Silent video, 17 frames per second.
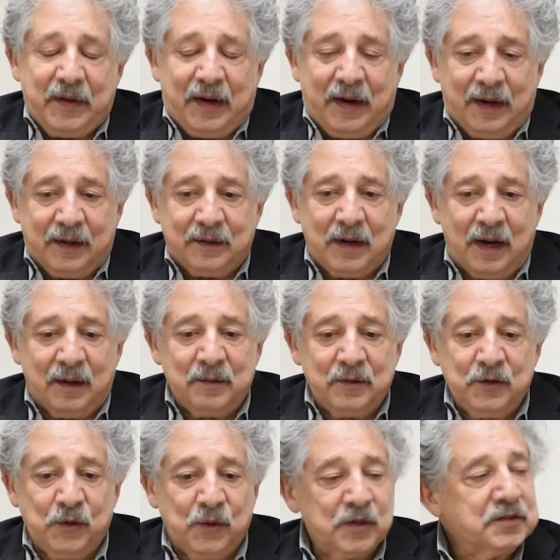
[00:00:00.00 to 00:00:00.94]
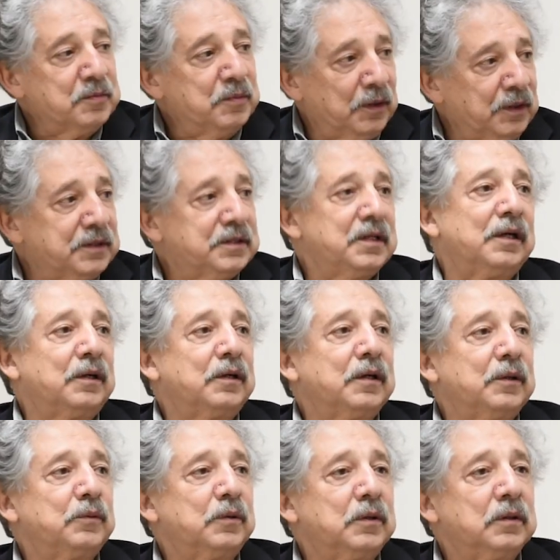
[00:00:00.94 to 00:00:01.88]
our U.S.
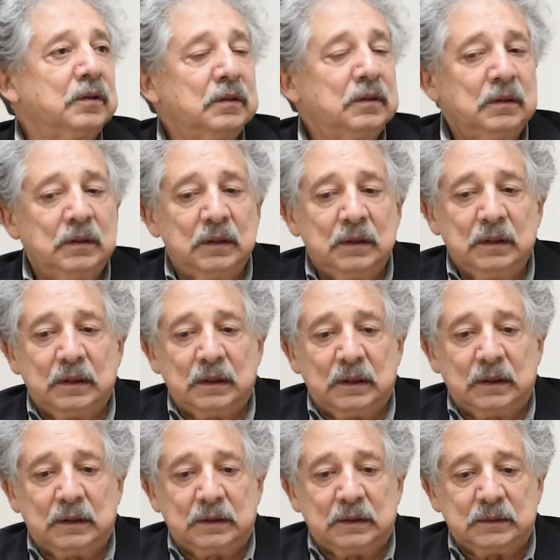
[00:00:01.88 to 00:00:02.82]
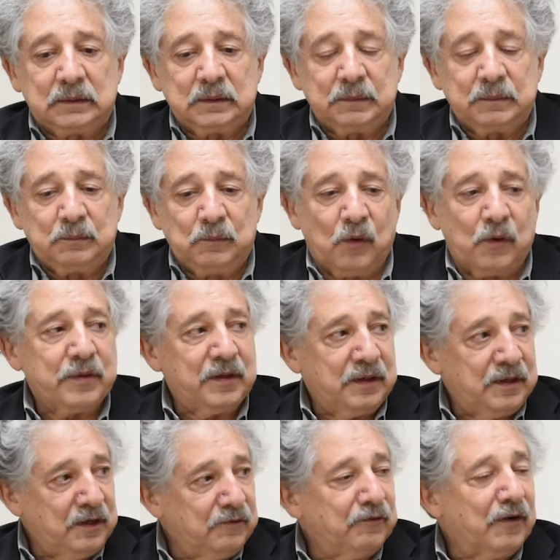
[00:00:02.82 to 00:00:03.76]
military were more
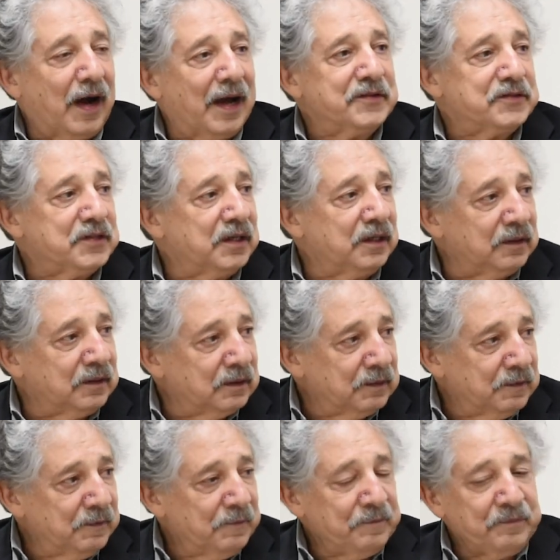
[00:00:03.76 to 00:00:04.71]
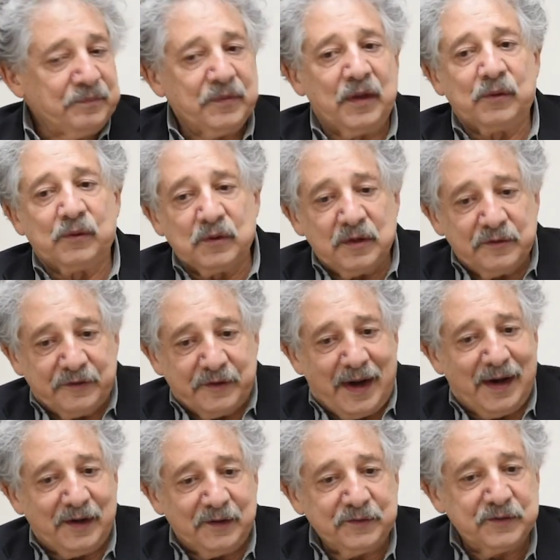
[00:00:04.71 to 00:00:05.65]
than advising. They were
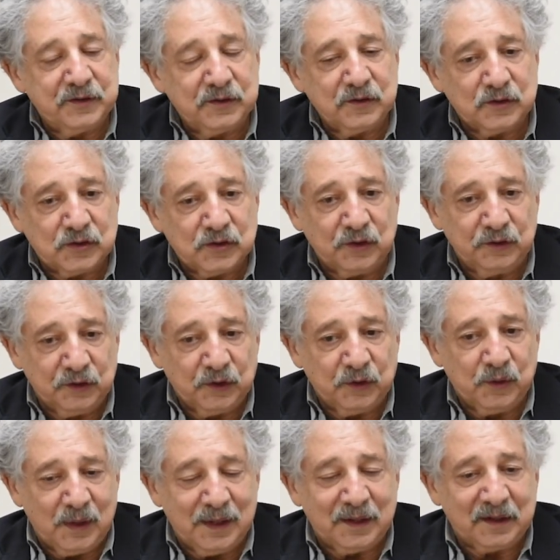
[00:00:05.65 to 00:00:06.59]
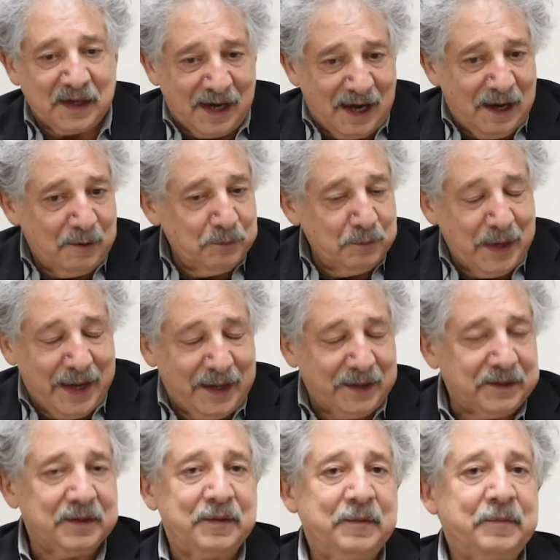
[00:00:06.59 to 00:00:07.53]
involved to a certain degree in
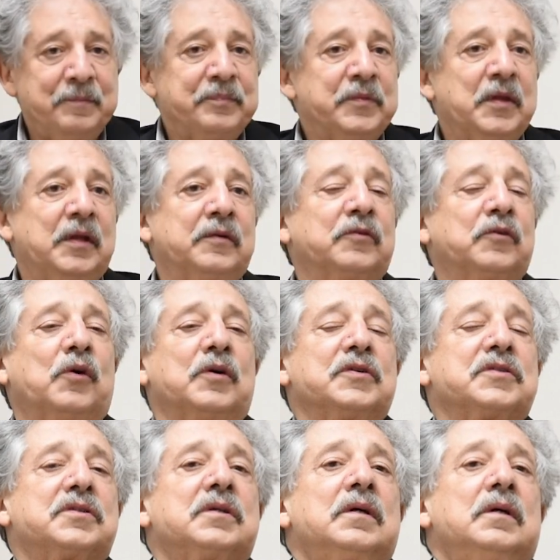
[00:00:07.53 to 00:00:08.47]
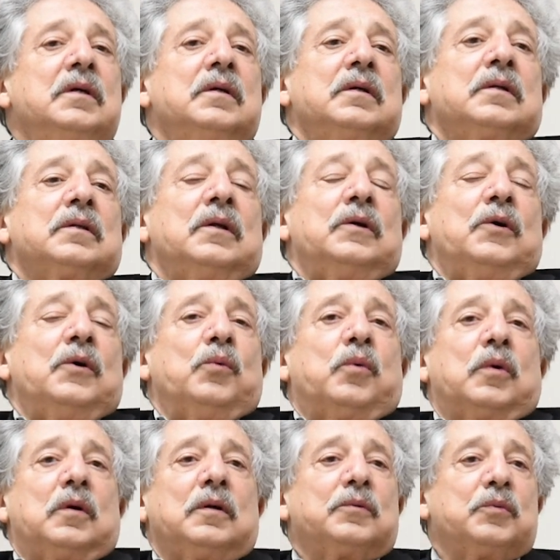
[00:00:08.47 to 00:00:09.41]
combat. And of course, the whole
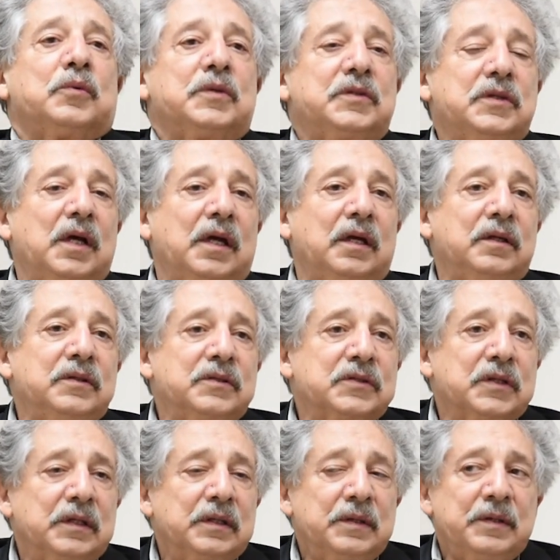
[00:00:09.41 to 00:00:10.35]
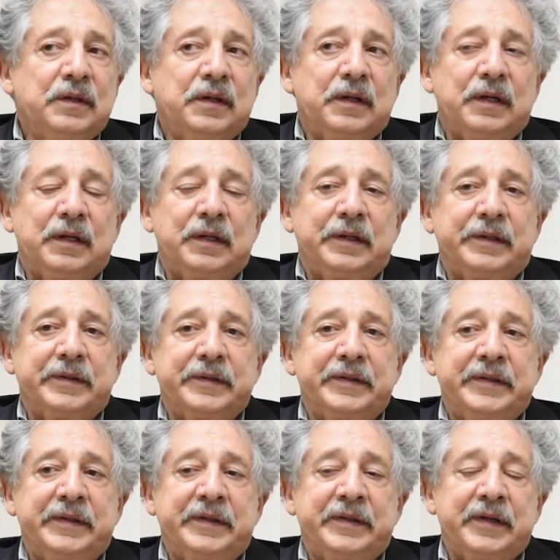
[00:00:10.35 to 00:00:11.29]
world would change
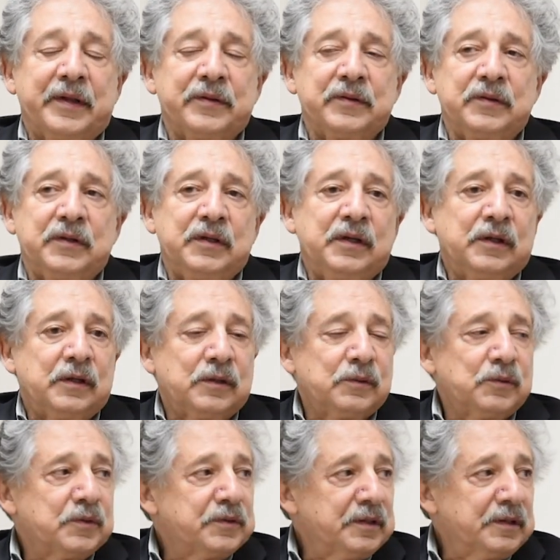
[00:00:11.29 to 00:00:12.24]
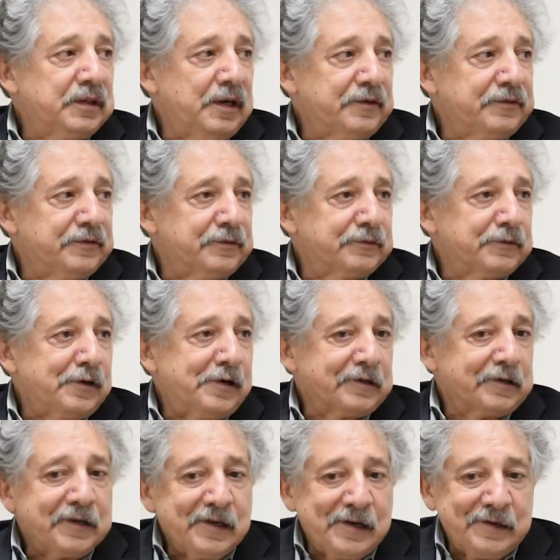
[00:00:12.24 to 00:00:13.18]
in another year with the Gulf of
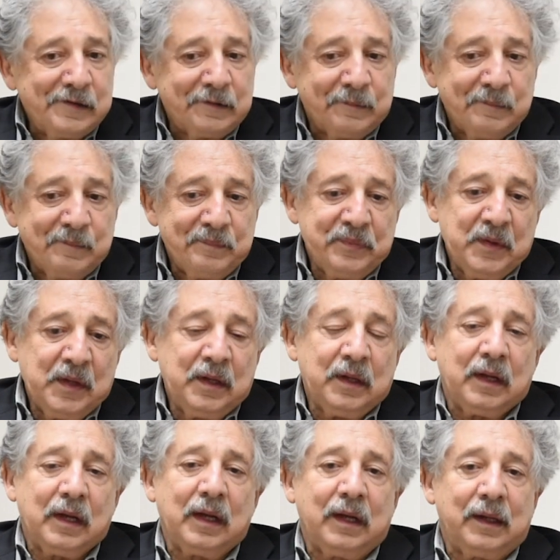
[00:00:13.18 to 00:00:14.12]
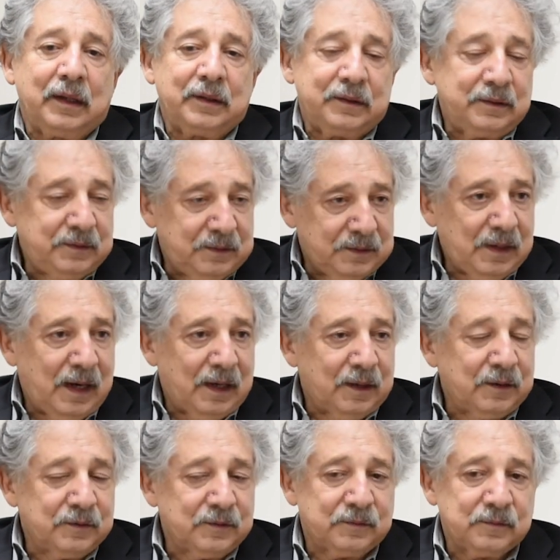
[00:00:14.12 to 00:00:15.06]
Tonkin and
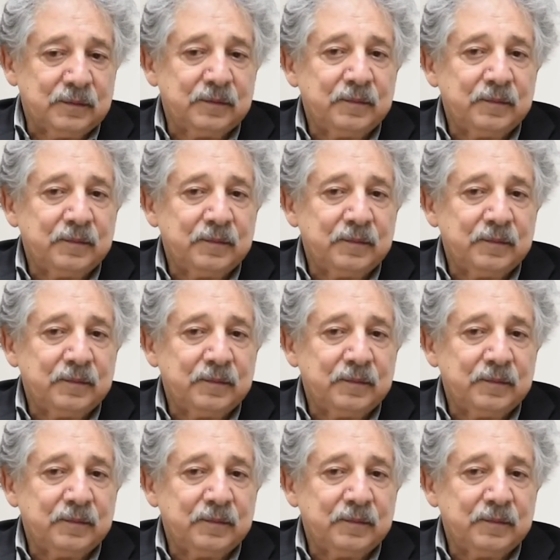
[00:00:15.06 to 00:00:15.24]
our